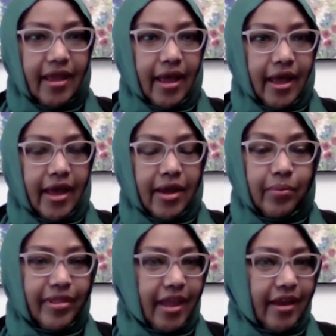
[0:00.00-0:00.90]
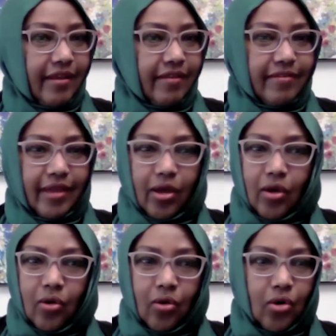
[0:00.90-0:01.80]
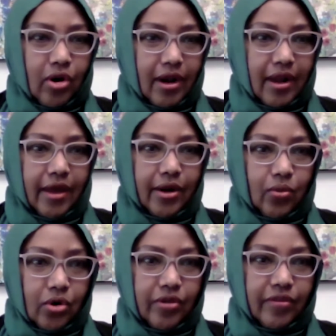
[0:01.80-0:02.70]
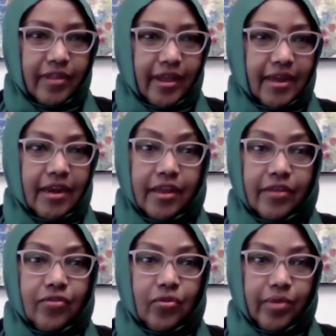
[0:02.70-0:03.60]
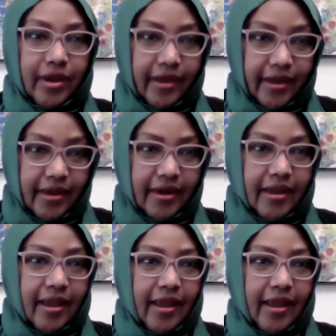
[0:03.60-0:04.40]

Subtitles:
but there is a whole lot of work that needs to be done.